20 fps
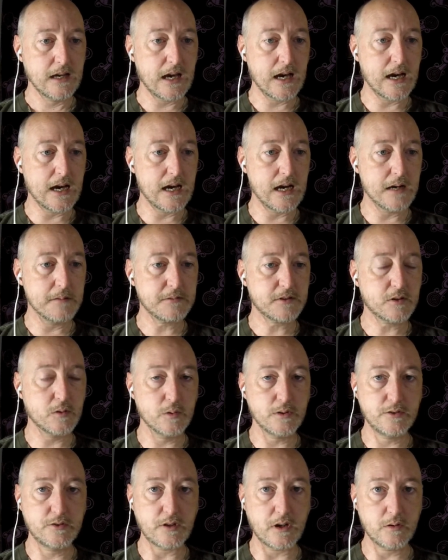It's
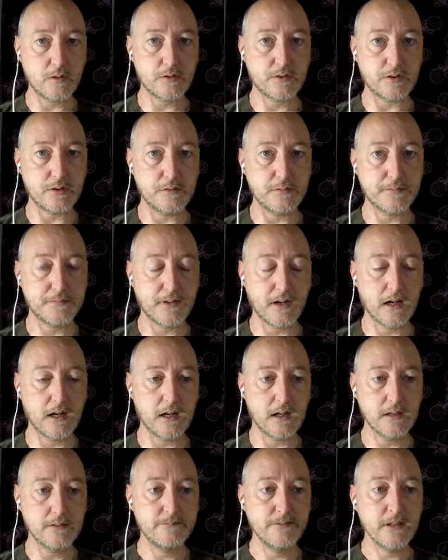called A Joke Too
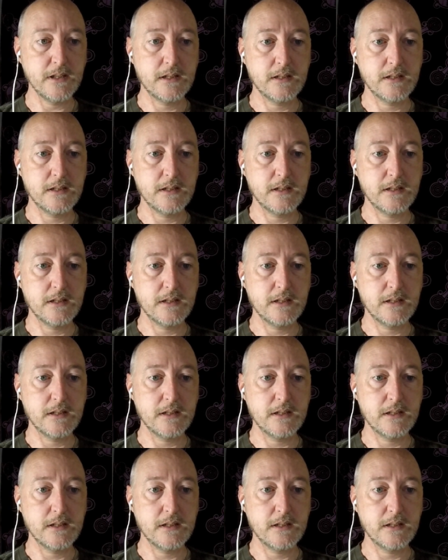Far.